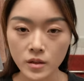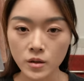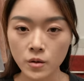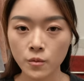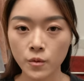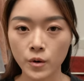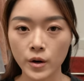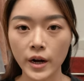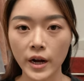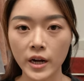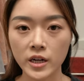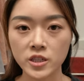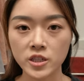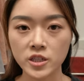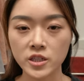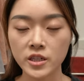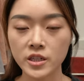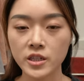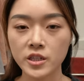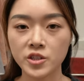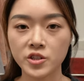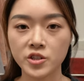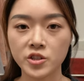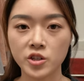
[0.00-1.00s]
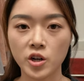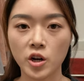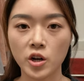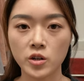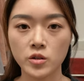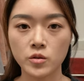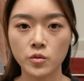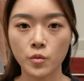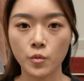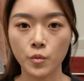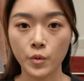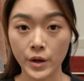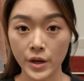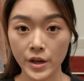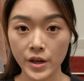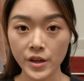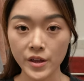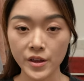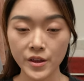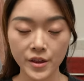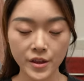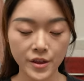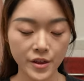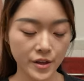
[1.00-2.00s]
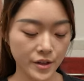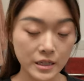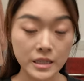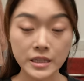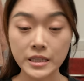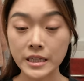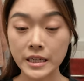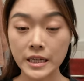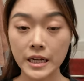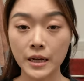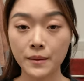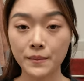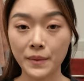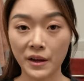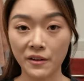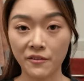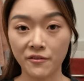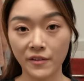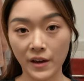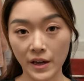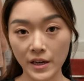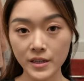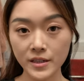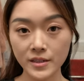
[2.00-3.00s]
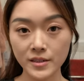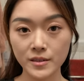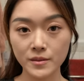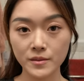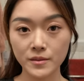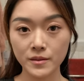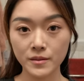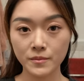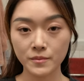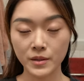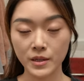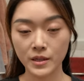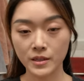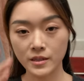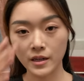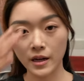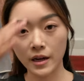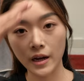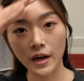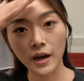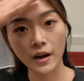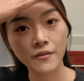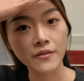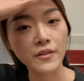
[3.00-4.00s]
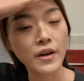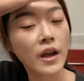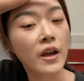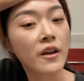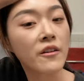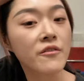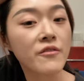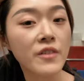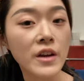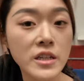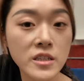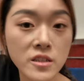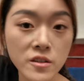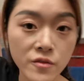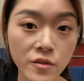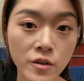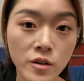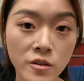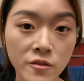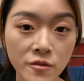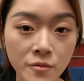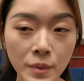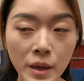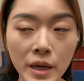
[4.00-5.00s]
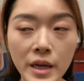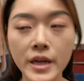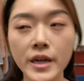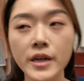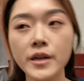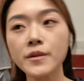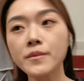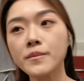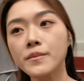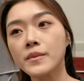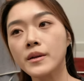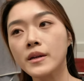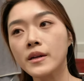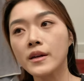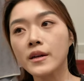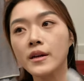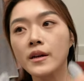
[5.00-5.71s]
We're actually gonna start with cleaning my face because I have a face full of makeup.